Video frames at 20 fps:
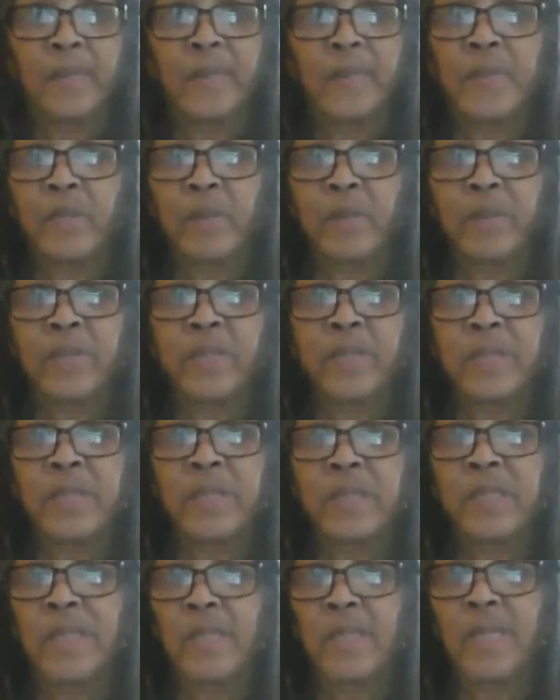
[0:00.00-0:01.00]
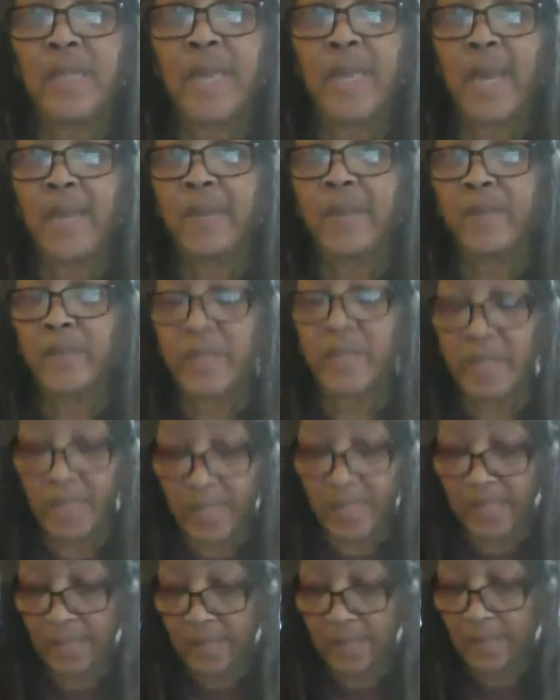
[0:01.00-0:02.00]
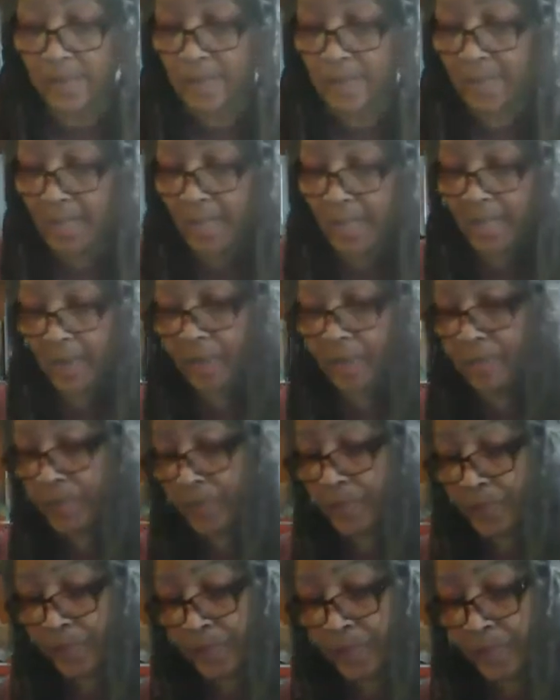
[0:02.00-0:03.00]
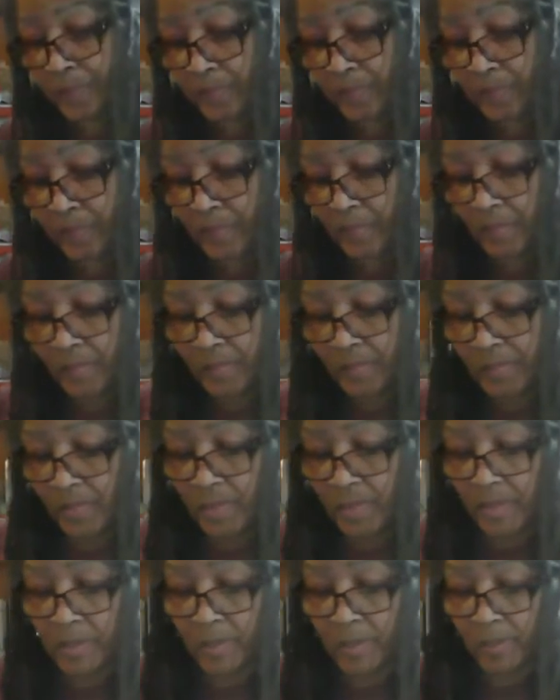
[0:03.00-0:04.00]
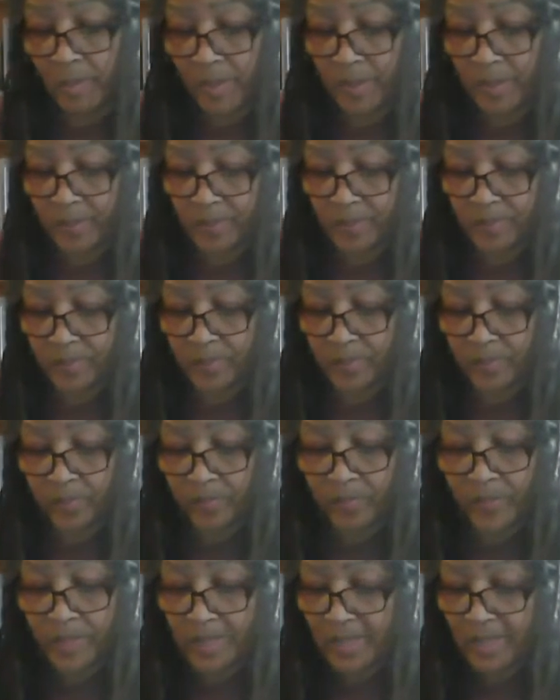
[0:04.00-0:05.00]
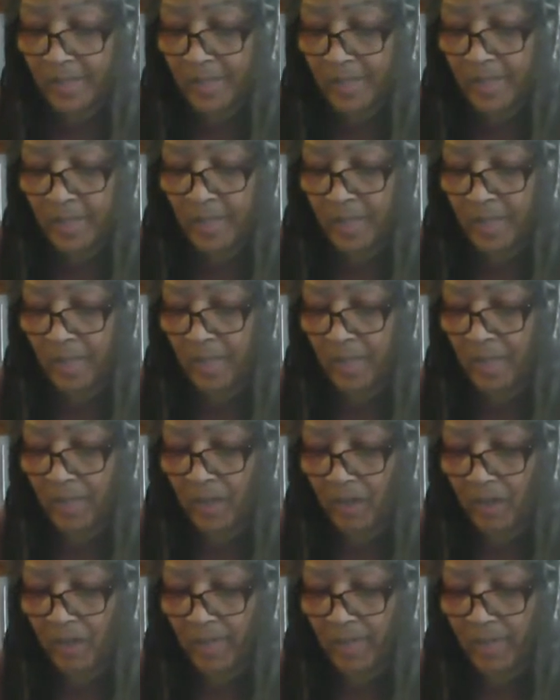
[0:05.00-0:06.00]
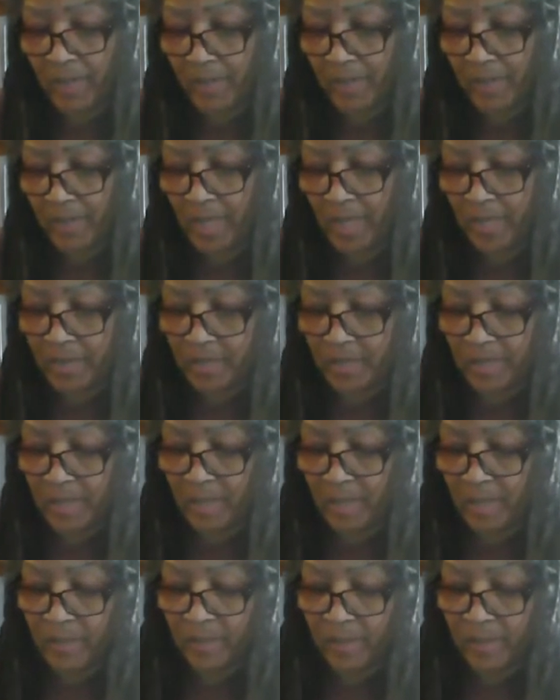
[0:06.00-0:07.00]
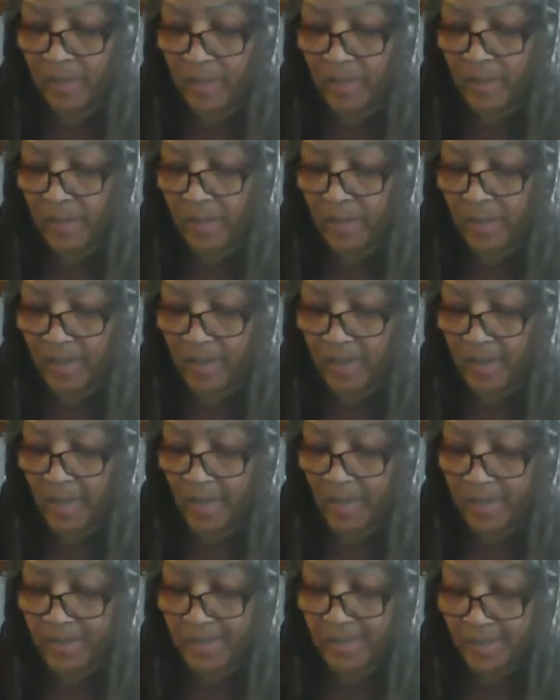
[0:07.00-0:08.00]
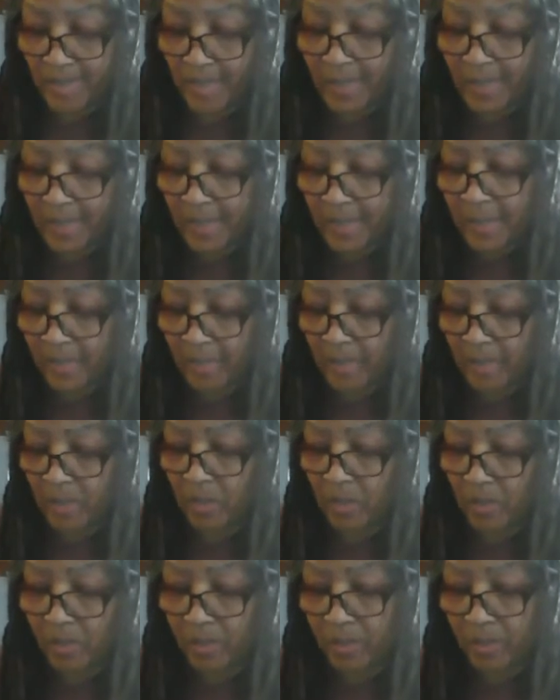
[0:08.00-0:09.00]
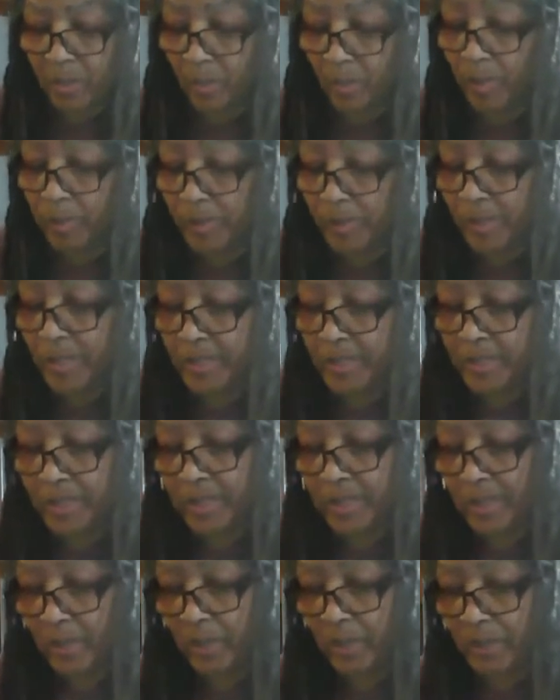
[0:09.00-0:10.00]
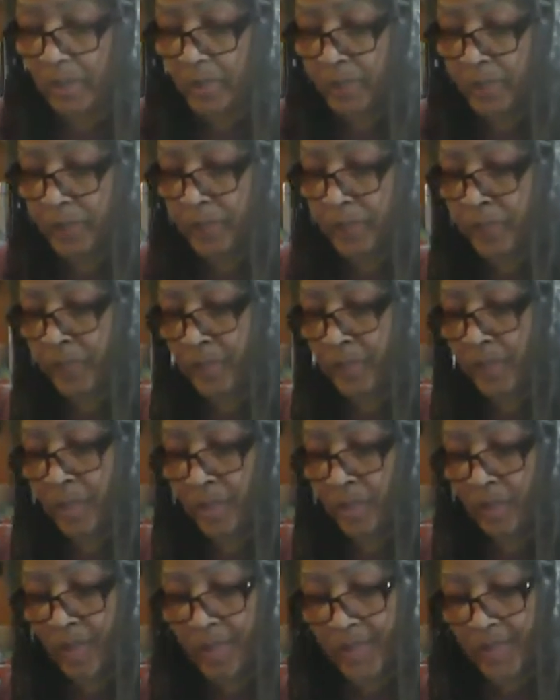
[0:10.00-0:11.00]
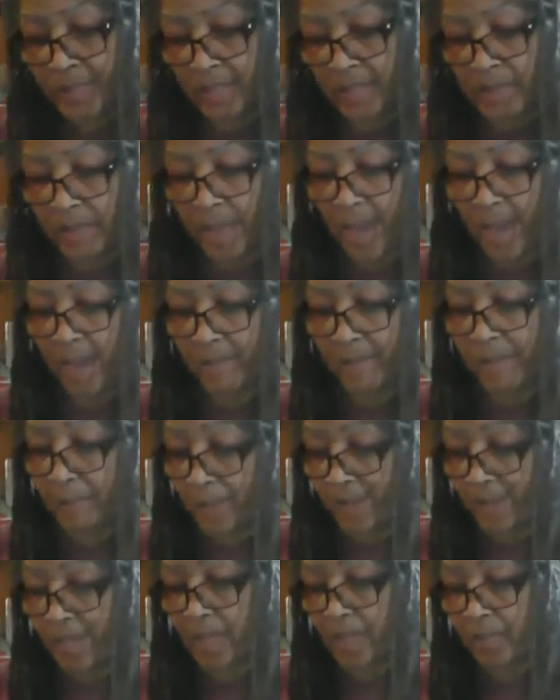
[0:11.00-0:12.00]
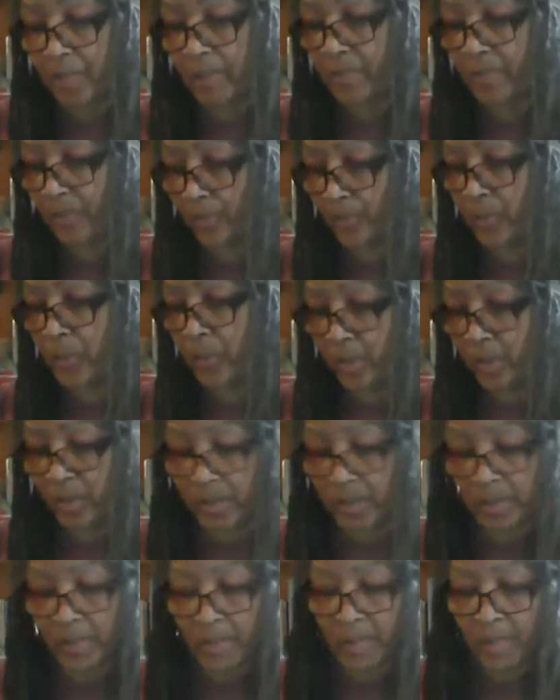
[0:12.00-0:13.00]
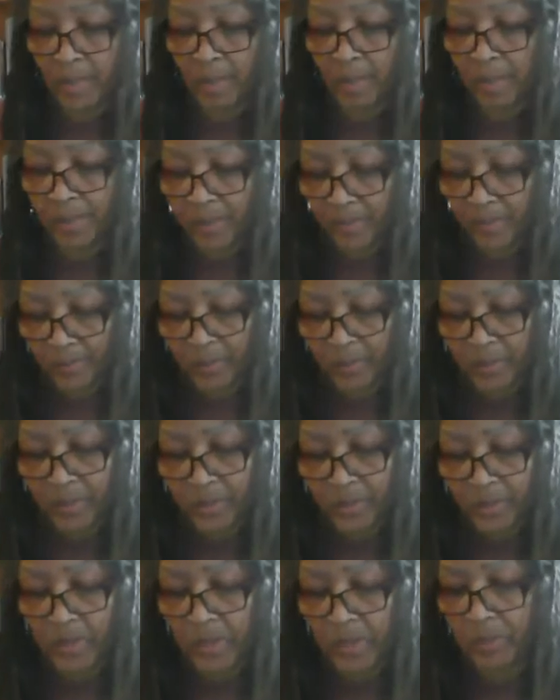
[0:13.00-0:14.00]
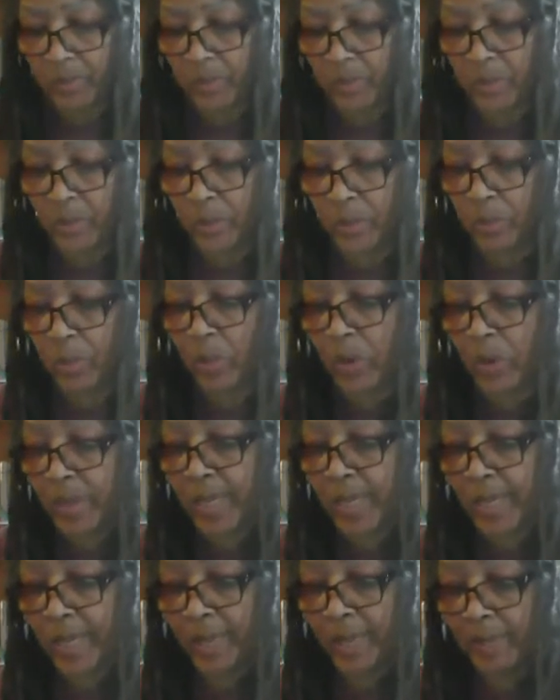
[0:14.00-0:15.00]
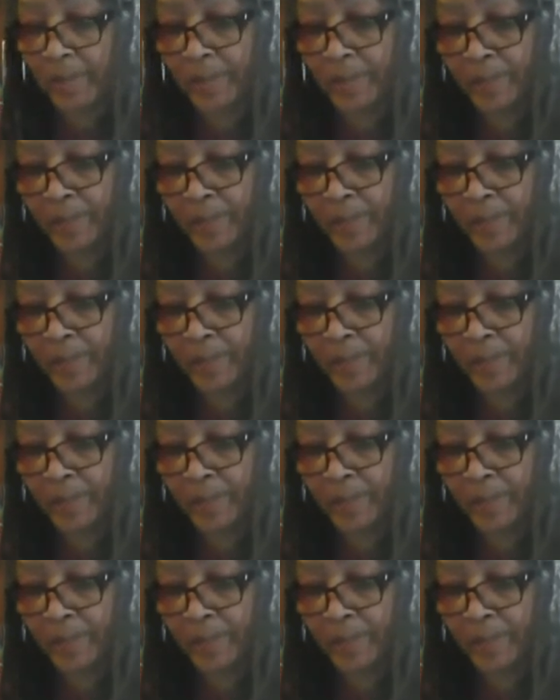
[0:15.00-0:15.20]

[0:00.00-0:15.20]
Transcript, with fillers: you know, this is getting kind of ridiculous. And you know, um, vanilla and all that other kind of stuff. And I sell it, you know, I'm an herbalist. So, you know, I said, I've made it before. But of course, you know, when you're working